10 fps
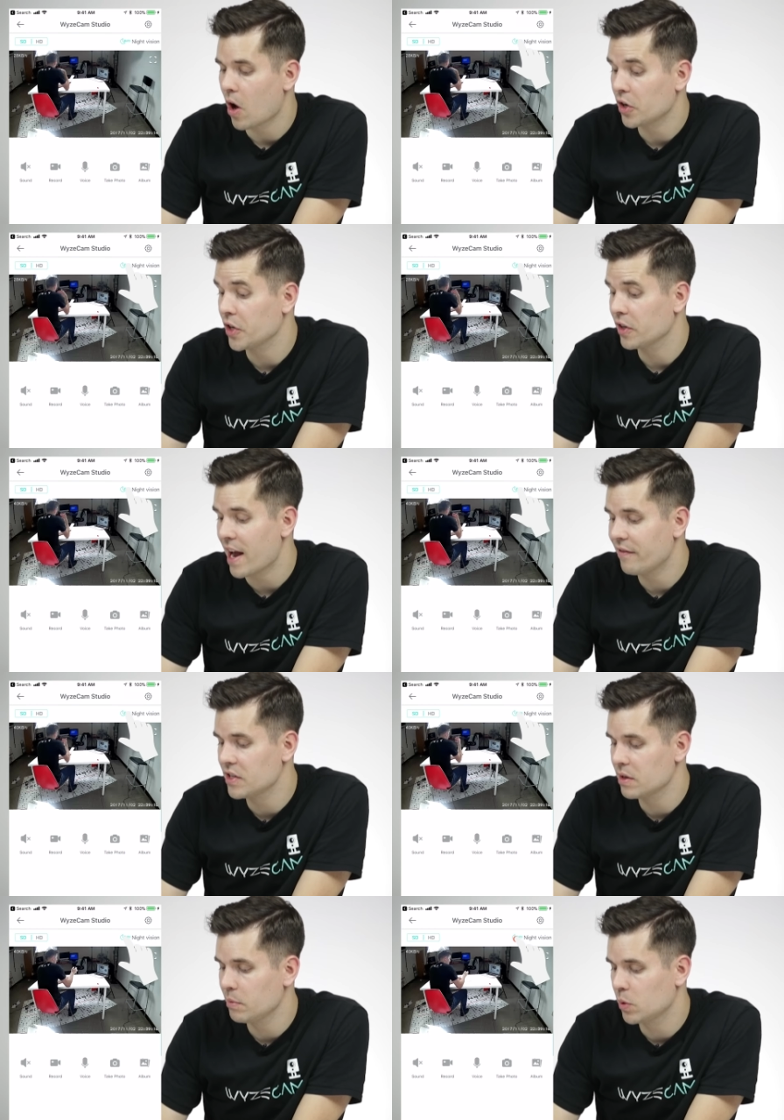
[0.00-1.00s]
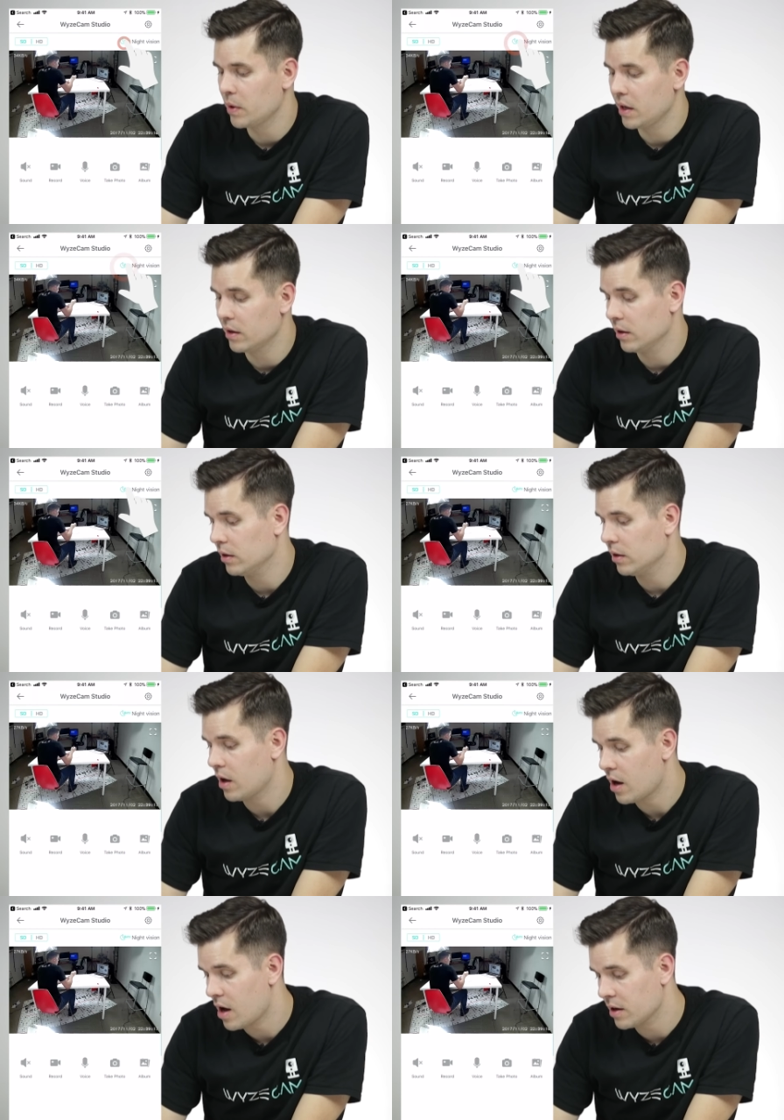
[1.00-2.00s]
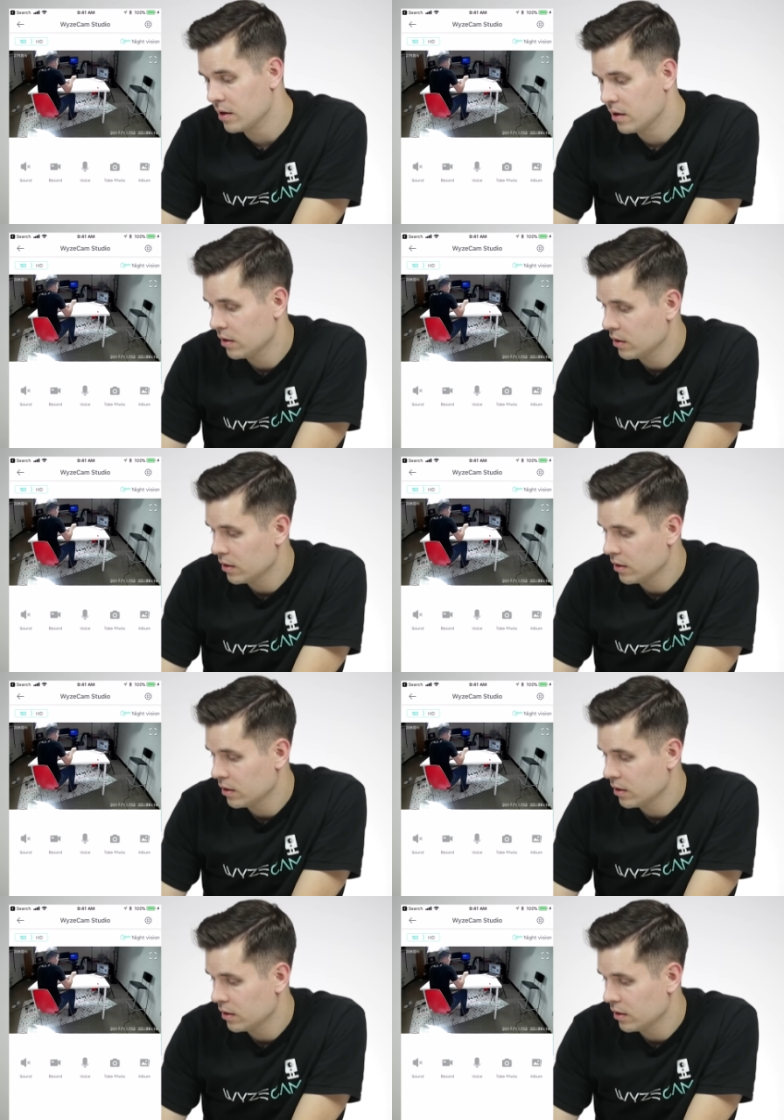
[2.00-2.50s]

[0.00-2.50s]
toggle your night vision between on,